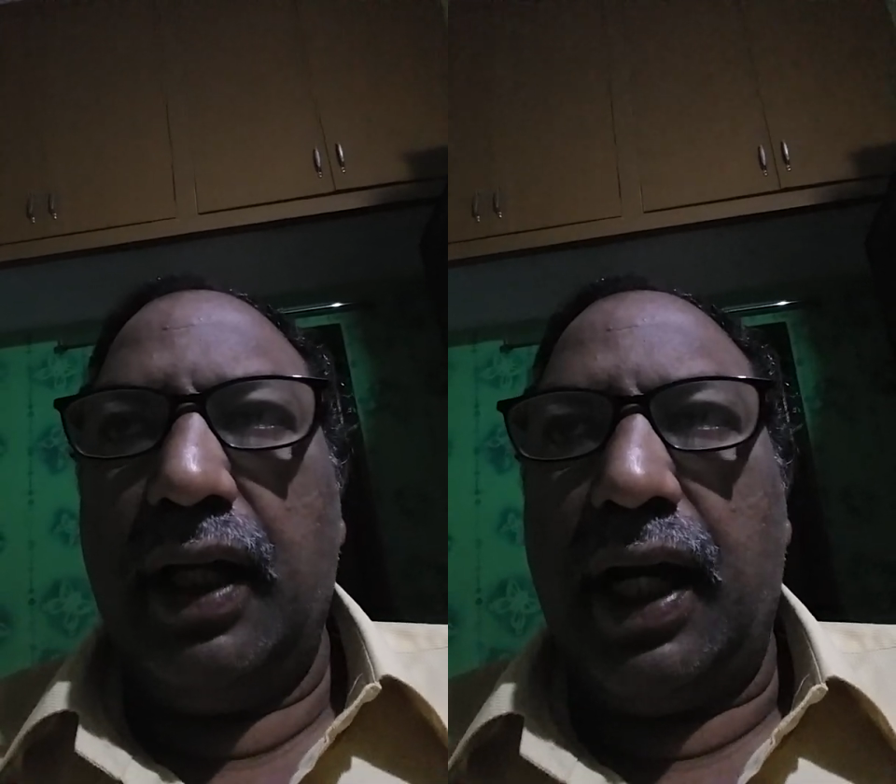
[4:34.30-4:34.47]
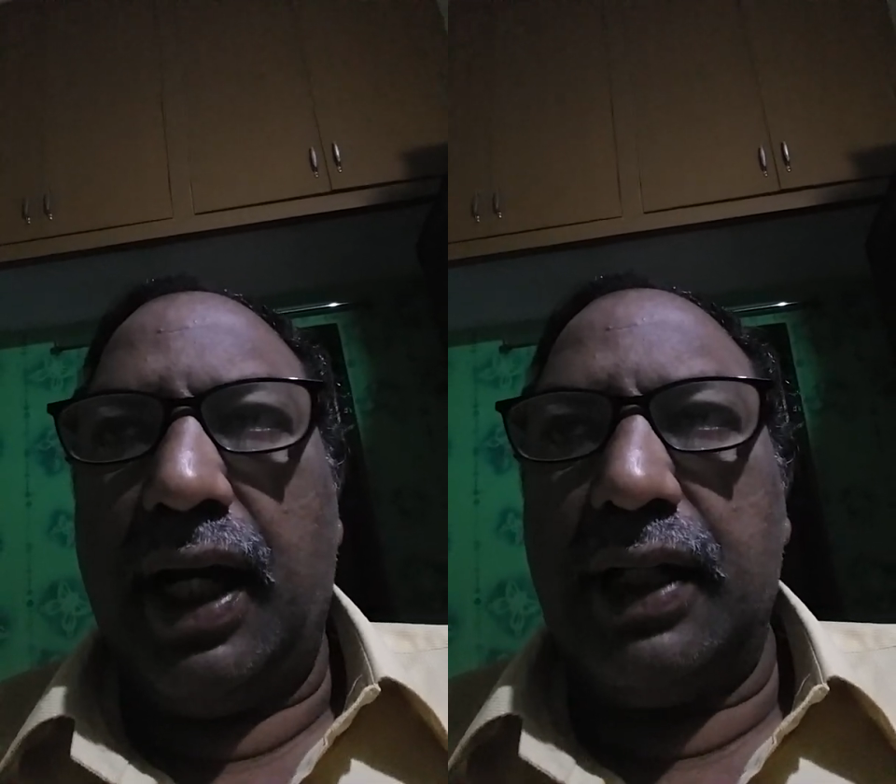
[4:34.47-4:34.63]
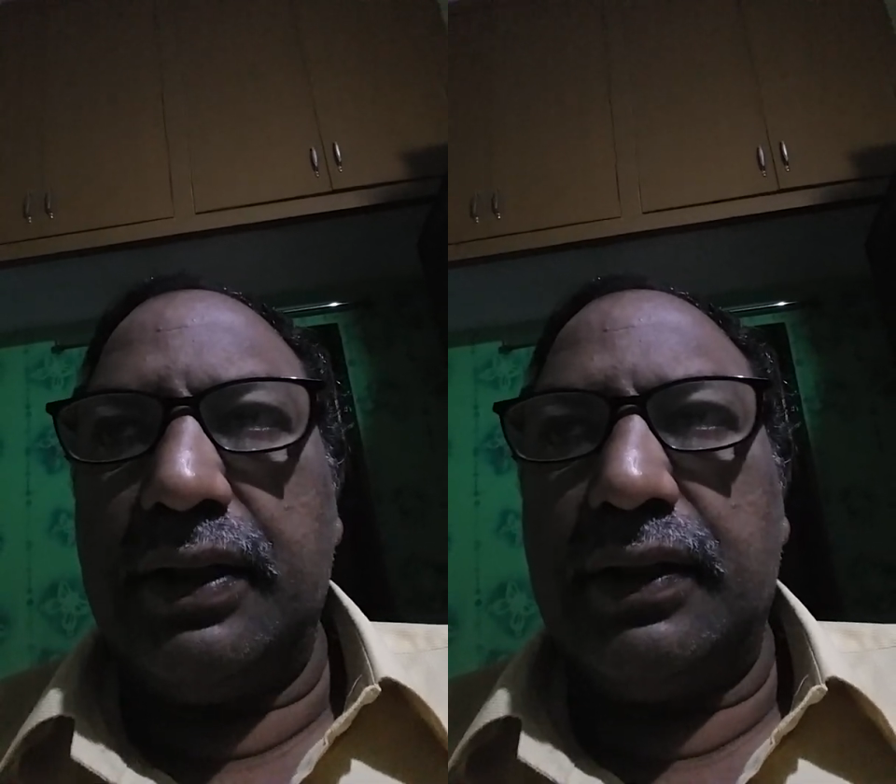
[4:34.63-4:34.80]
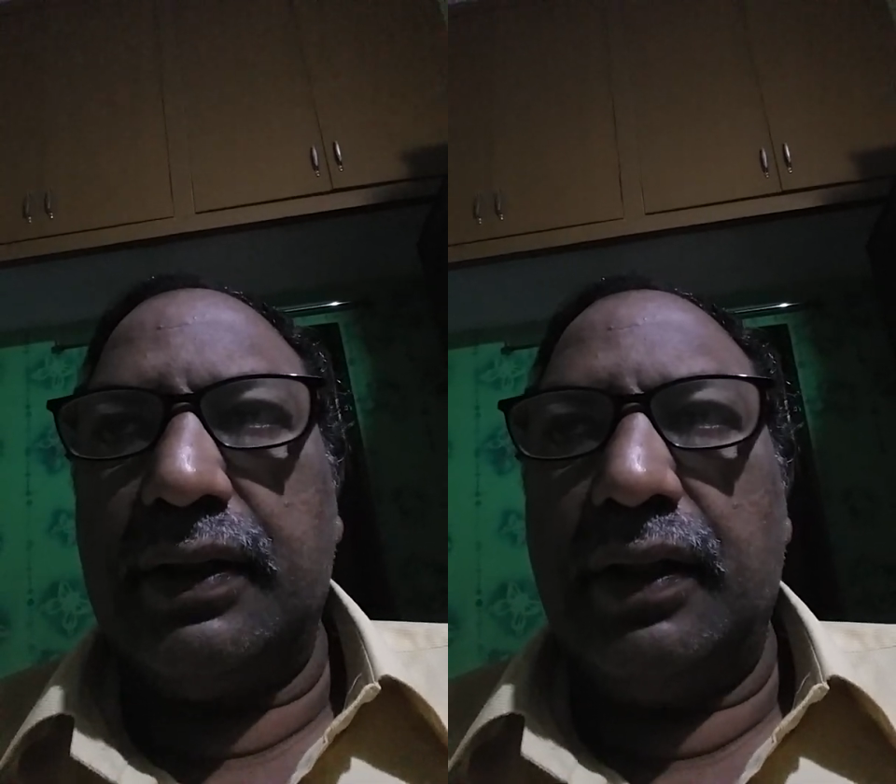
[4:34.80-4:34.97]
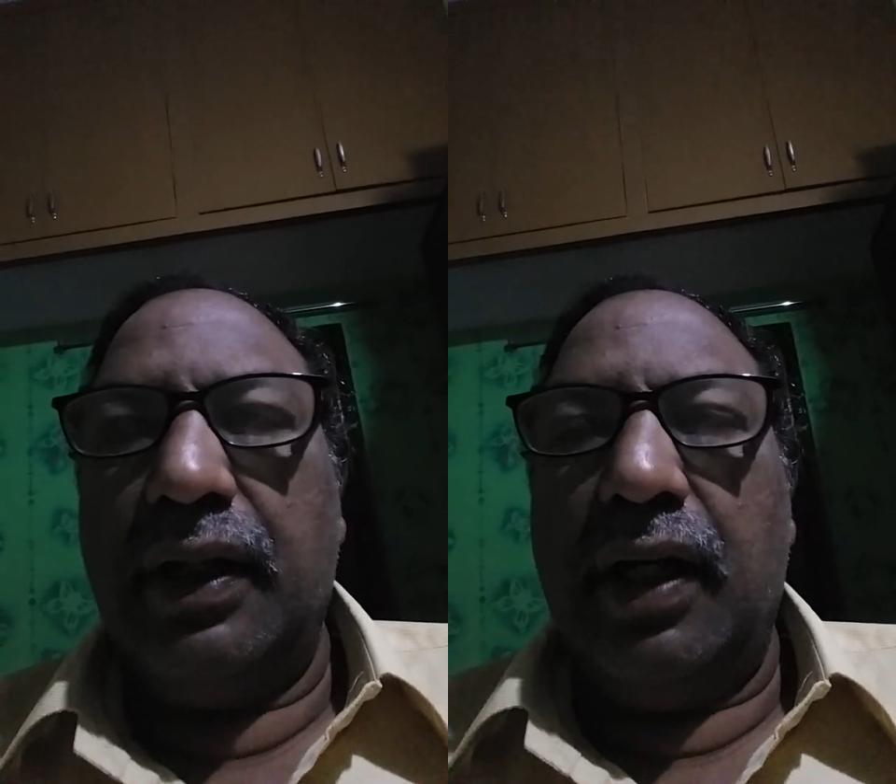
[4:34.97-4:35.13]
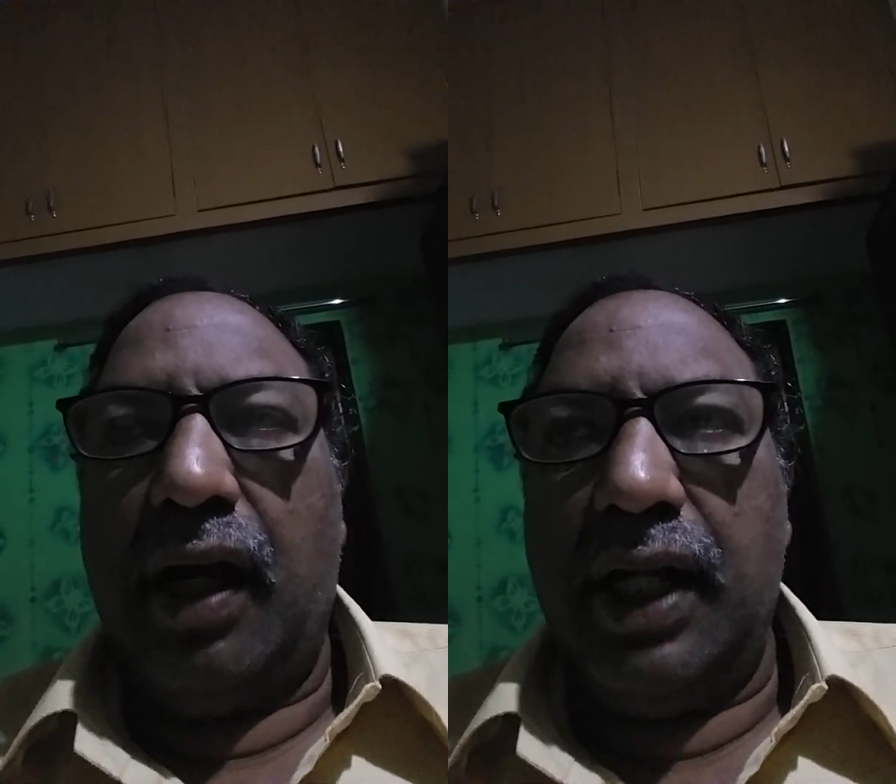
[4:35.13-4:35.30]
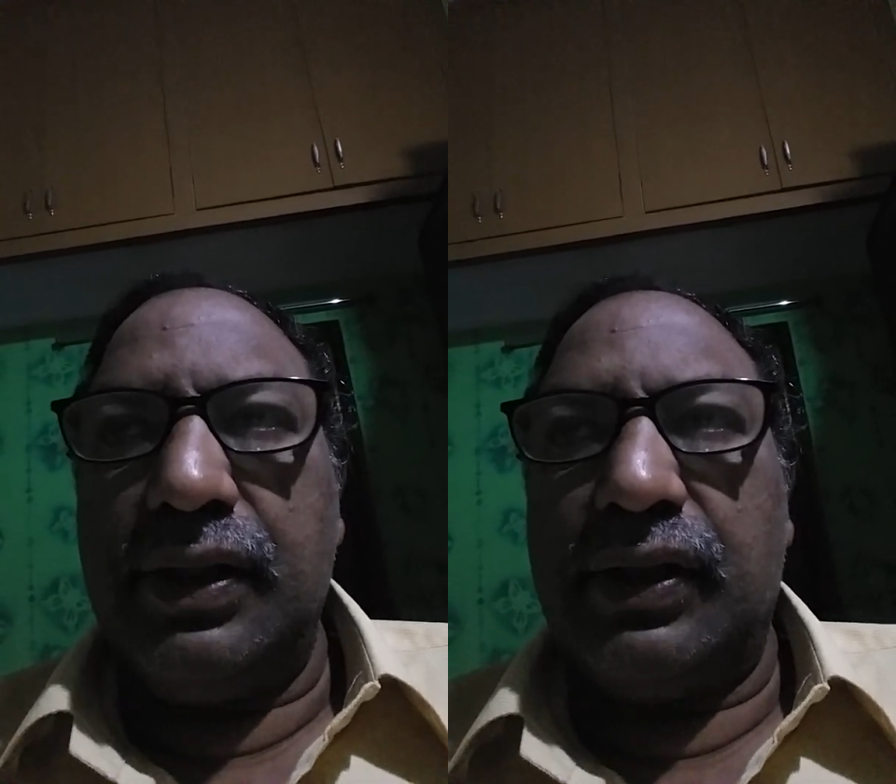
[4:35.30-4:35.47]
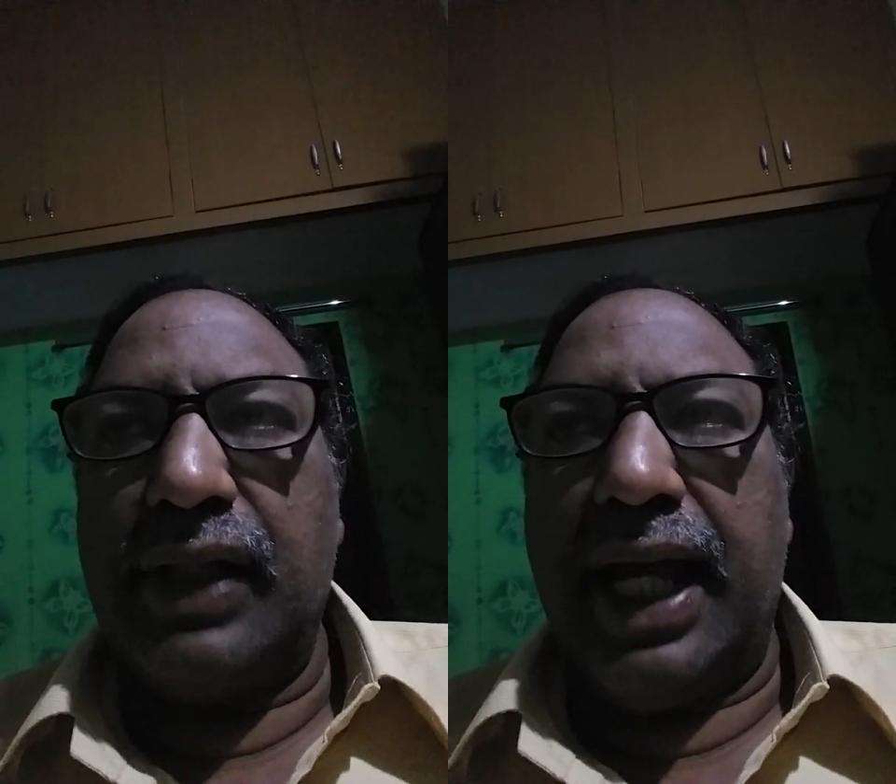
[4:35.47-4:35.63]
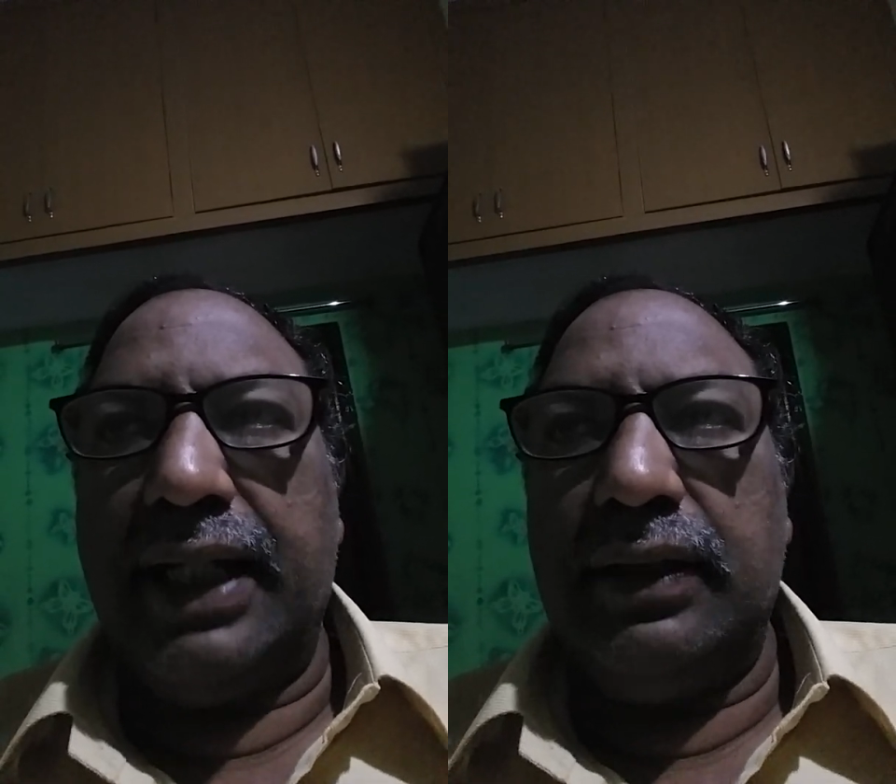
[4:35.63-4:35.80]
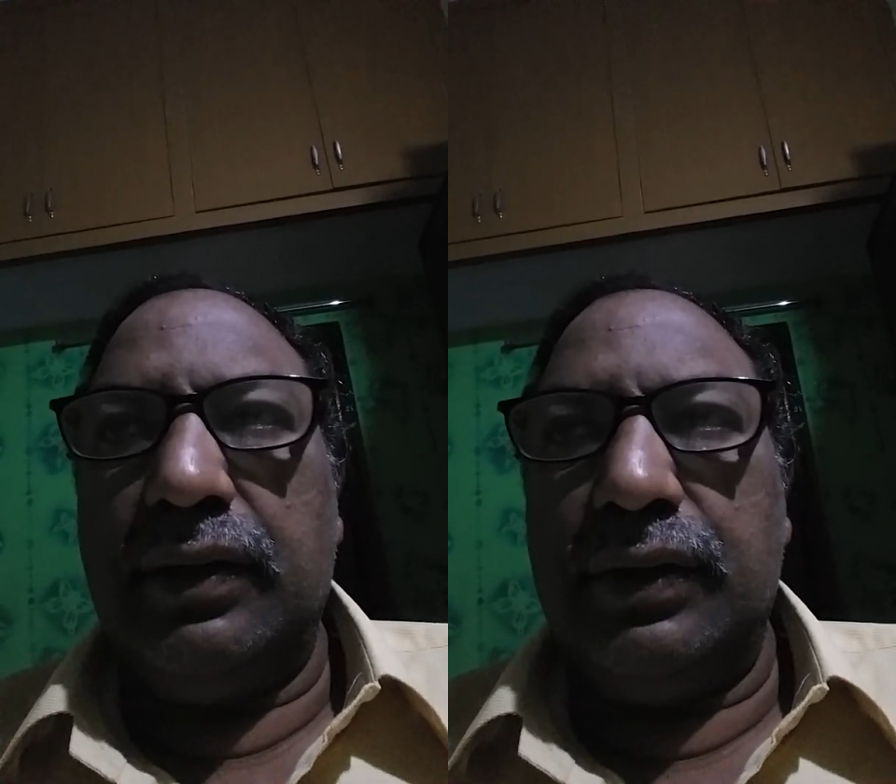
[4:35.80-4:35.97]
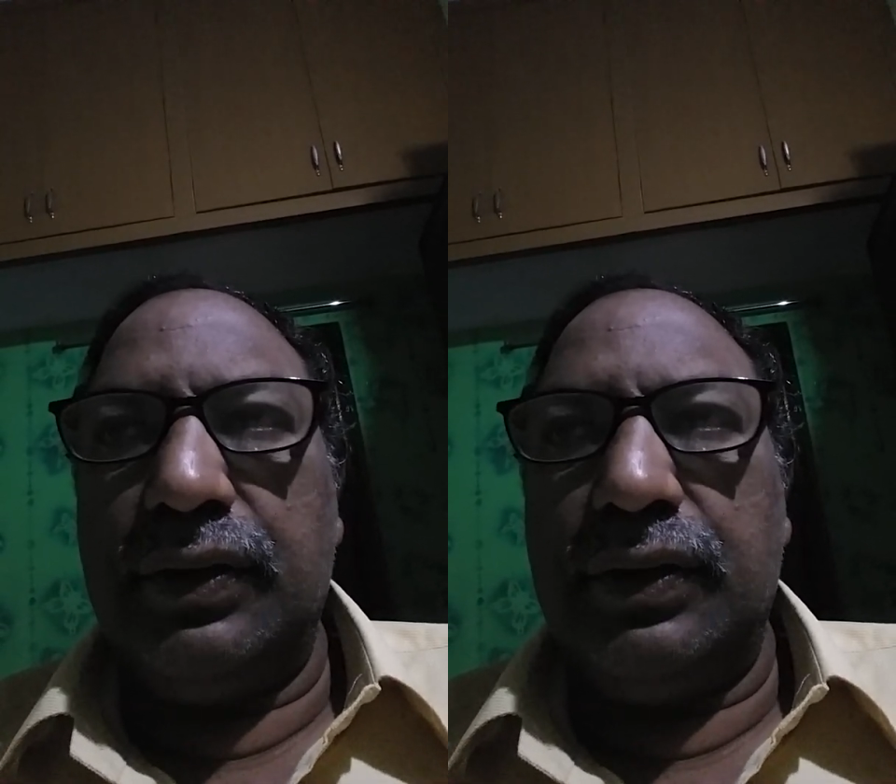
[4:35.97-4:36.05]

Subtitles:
and I sang